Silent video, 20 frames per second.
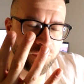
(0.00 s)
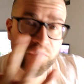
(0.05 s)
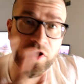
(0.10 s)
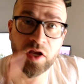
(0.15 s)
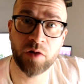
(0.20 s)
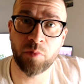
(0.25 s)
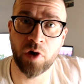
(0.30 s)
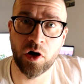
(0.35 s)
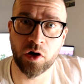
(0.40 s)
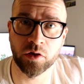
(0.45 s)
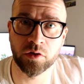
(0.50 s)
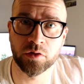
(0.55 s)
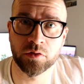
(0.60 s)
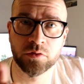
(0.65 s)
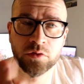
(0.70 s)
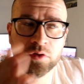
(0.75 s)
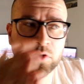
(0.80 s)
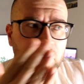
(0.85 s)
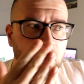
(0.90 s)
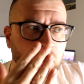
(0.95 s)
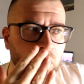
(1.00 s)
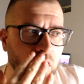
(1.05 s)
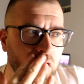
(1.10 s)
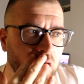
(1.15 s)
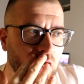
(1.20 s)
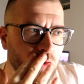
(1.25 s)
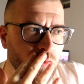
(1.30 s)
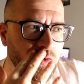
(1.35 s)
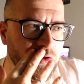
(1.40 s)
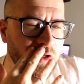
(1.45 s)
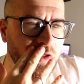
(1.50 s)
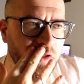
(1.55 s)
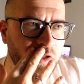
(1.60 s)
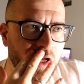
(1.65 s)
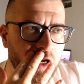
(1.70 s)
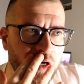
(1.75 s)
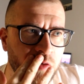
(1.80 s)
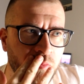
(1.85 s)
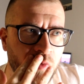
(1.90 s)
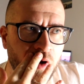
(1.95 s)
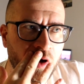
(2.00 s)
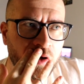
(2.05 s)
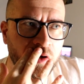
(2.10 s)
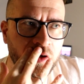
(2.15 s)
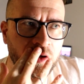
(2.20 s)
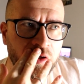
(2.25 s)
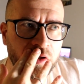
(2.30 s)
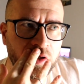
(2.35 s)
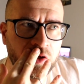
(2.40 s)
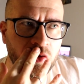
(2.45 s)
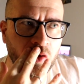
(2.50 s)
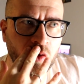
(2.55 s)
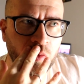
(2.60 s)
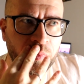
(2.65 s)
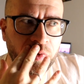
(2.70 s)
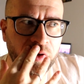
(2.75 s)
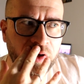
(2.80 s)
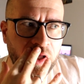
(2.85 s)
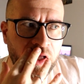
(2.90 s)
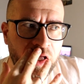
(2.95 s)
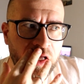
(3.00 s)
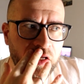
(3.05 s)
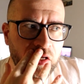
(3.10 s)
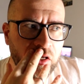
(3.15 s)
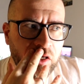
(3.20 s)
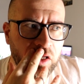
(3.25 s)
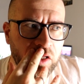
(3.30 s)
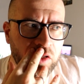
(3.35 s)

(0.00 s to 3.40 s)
Denmark, and I was in Denmark in Copenhagen.